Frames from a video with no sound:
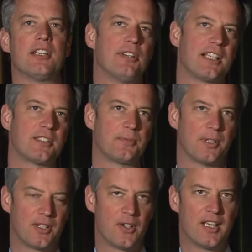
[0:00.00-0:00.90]
Director
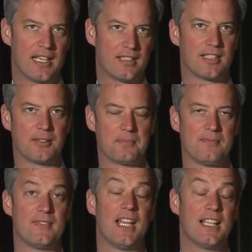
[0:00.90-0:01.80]
for Good Energy.
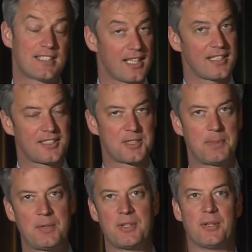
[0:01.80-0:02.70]
It's nice to
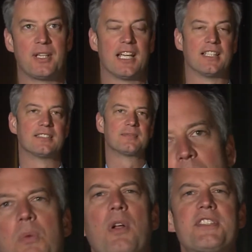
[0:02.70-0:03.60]
speak with you again.
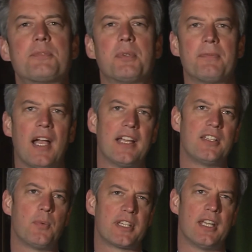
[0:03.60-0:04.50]
We wanted to provide
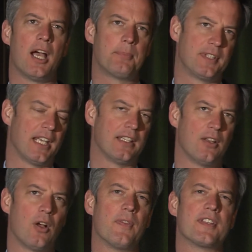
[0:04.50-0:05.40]
you with an update
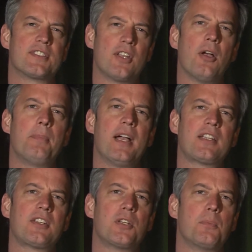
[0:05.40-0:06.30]
on the SRPEDD
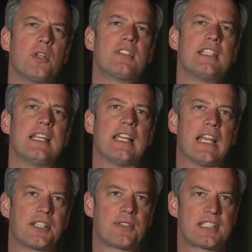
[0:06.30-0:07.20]
Community
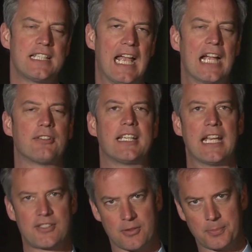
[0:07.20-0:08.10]
Electricity
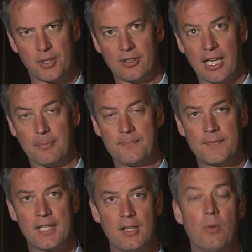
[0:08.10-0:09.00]
Aggregation Program,
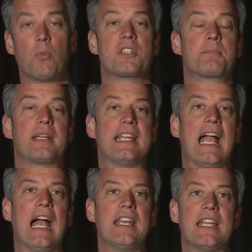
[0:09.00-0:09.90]
which
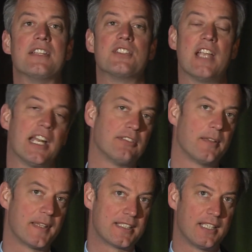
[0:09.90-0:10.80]
began in January
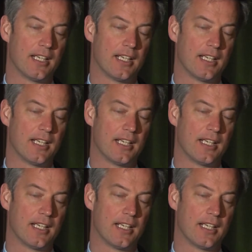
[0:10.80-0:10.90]
of this